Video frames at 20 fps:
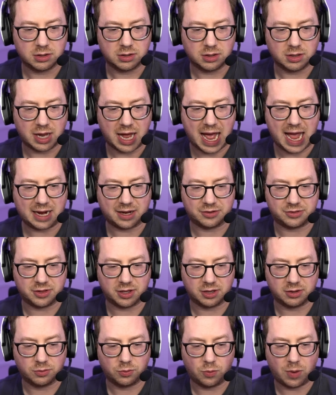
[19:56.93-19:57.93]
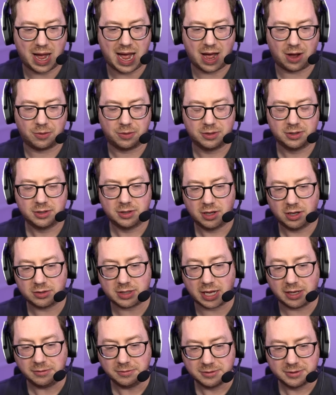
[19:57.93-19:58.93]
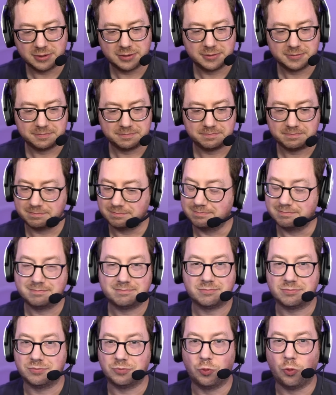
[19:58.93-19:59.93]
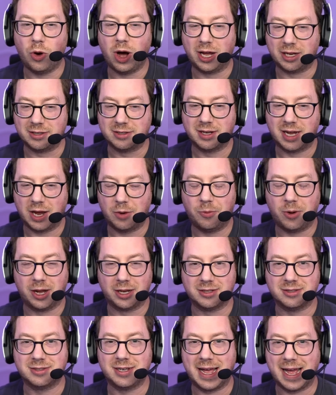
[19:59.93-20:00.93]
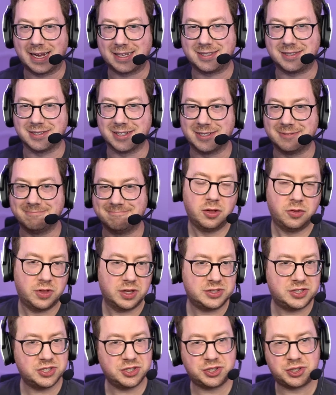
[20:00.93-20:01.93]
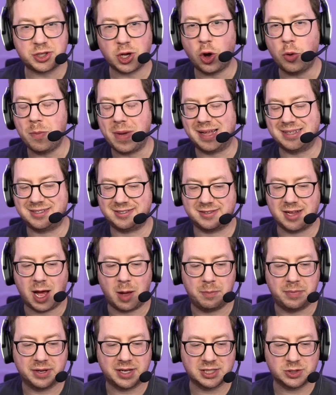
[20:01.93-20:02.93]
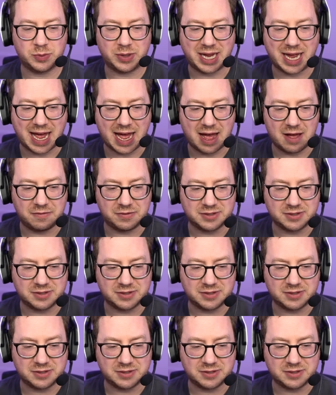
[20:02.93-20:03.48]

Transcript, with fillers: Agatha. Wow. Okay. One. I won. Excellent. This is so messed up because we have